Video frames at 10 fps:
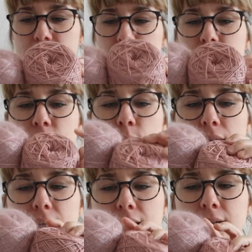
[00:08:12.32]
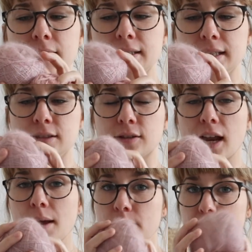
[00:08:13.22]
So we did the
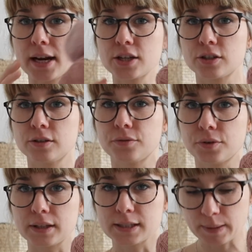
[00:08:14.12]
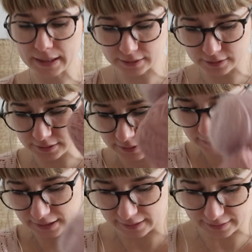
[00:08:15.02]
collaboration for this pattern,
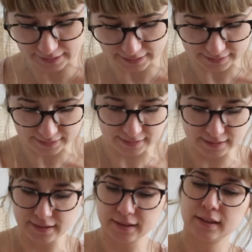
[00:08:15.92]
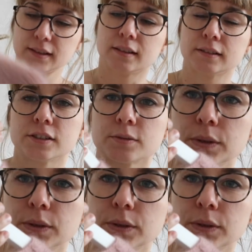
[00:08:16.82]
and that's just